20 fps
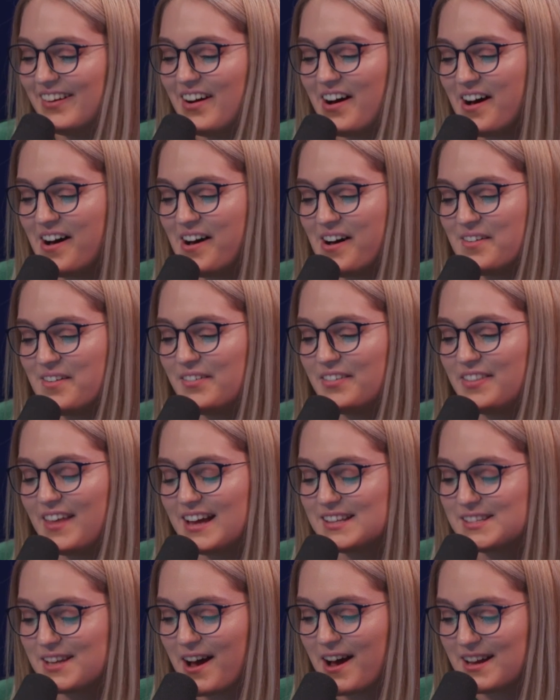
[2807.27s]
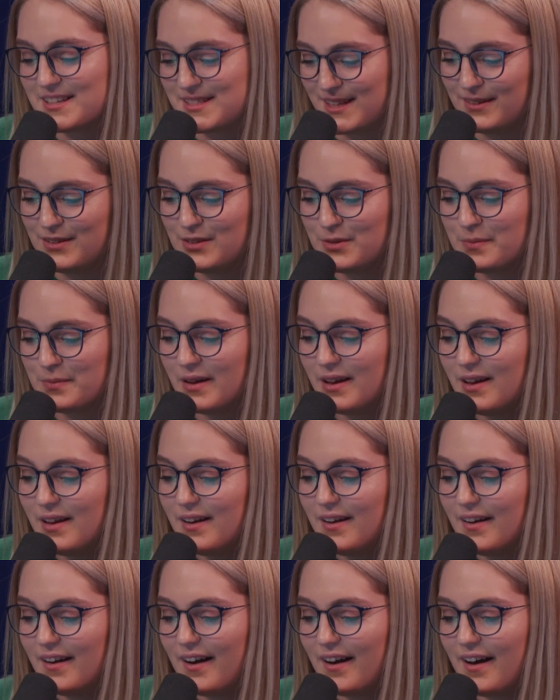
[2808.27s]
That's awesome.
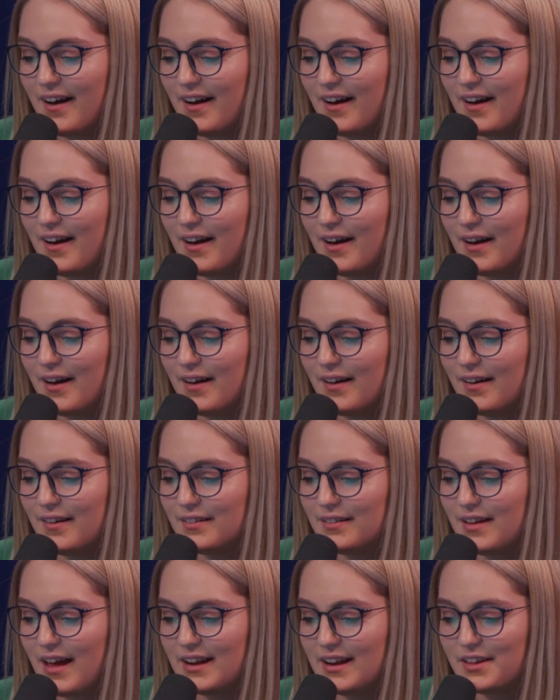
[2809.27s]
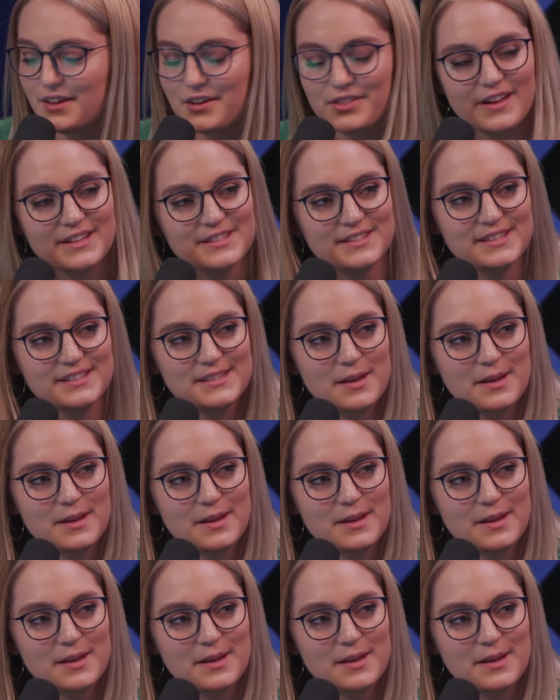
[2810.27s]
Any other thoughts on this